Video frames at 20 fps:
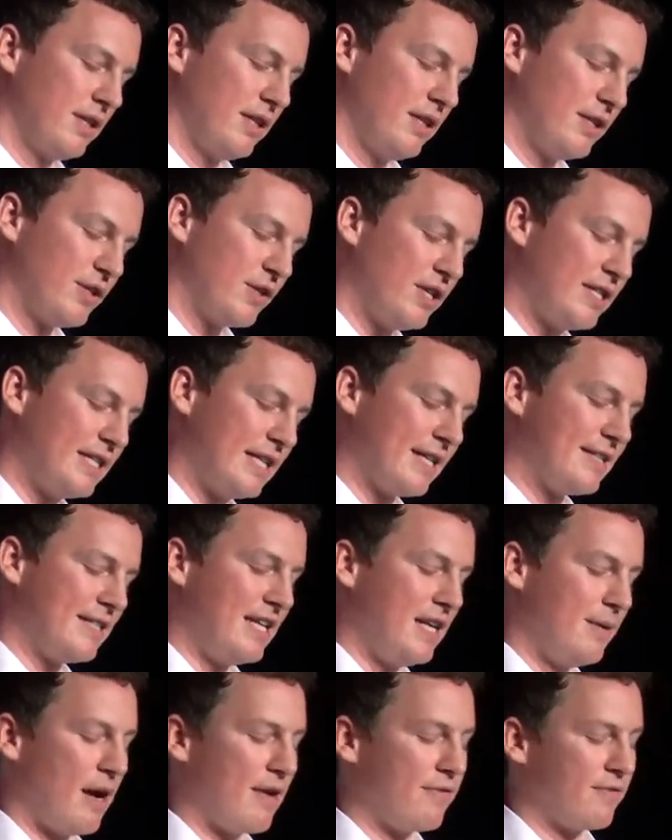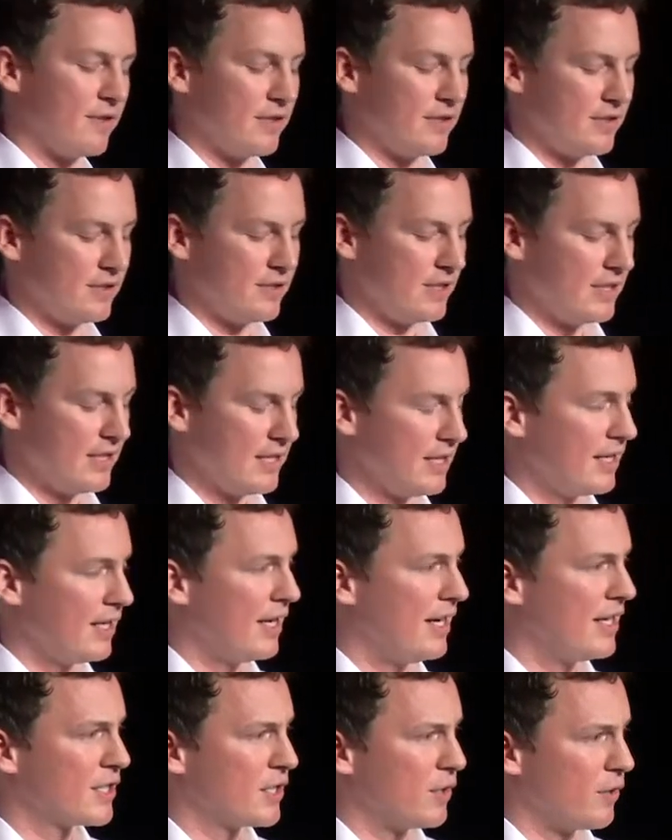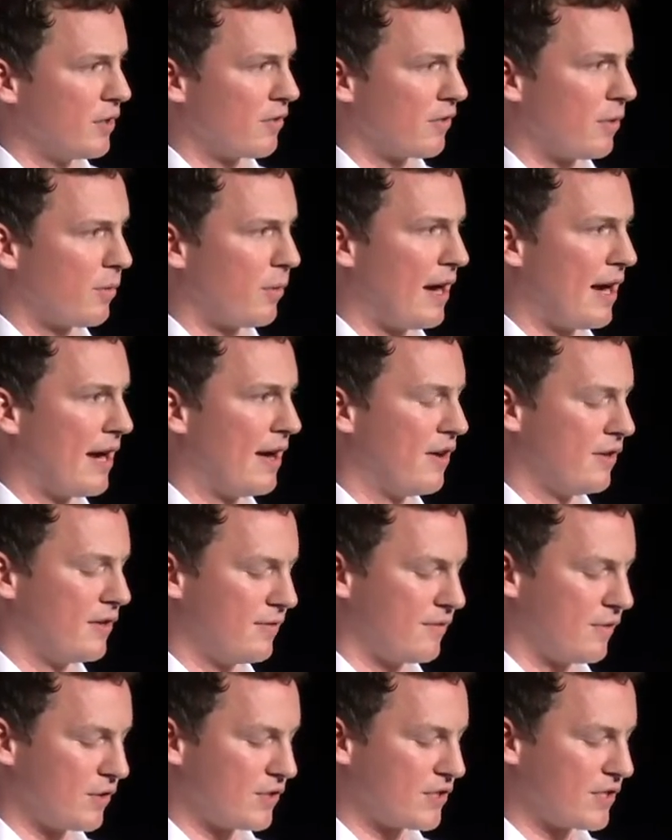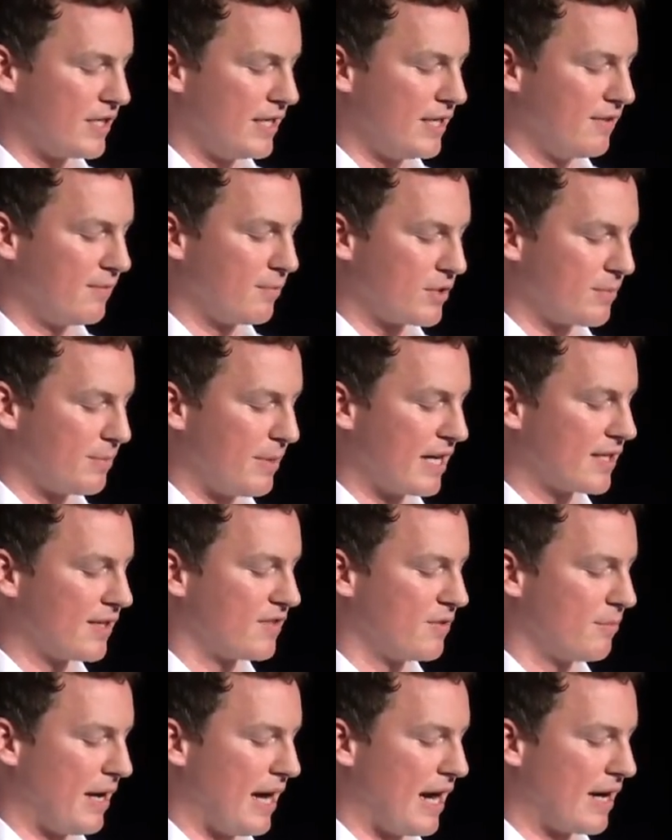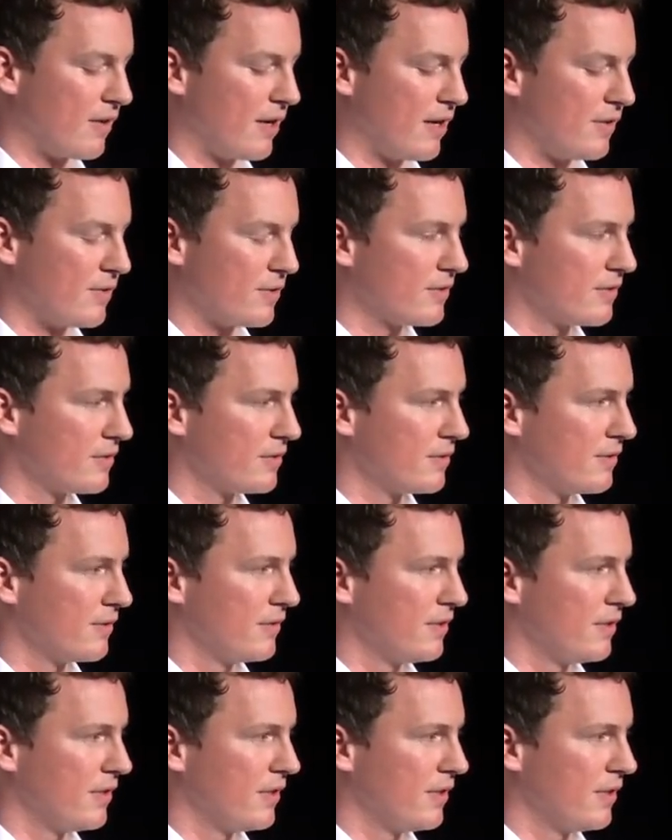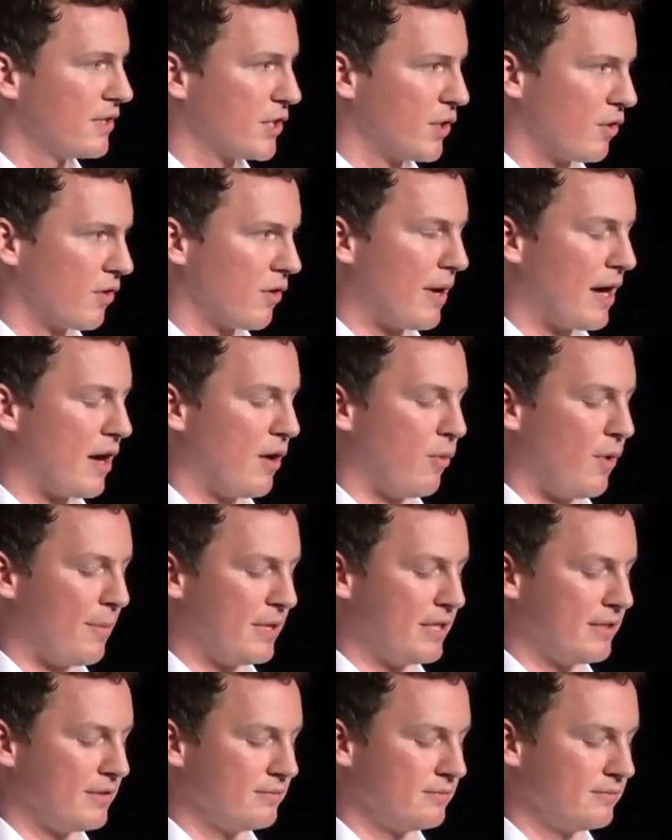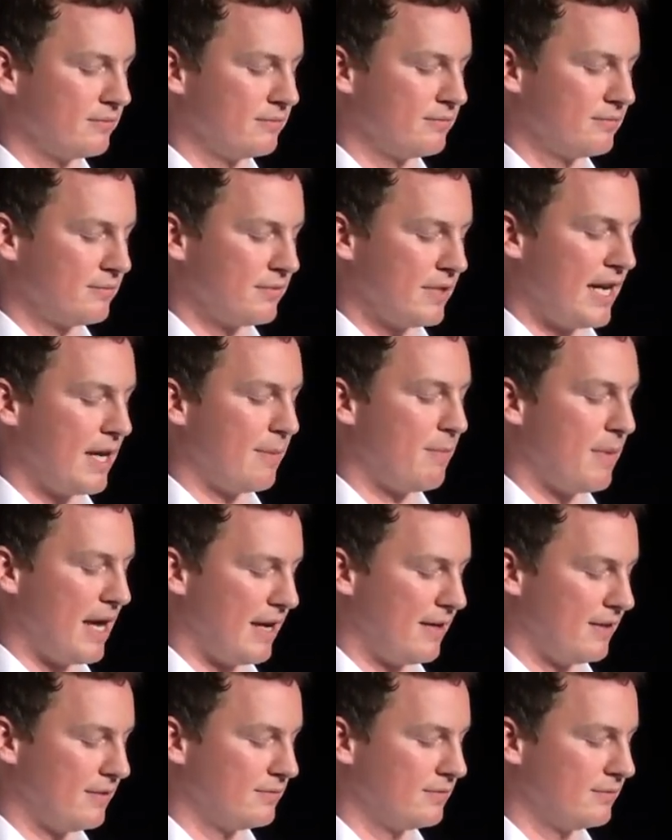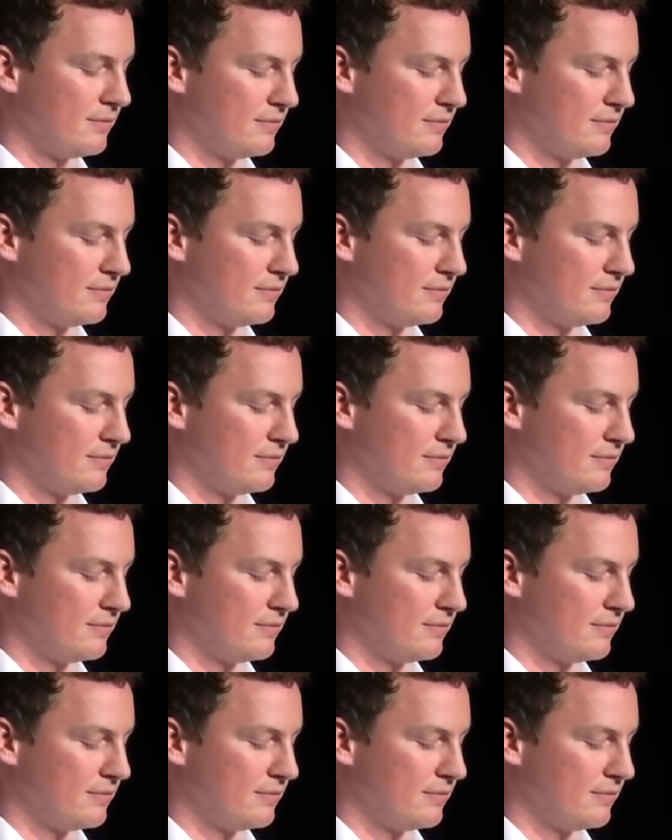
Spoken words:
It's going to take a team effort, and it's going to require diversity of perspectives and backgrounds. It's going to require women and men.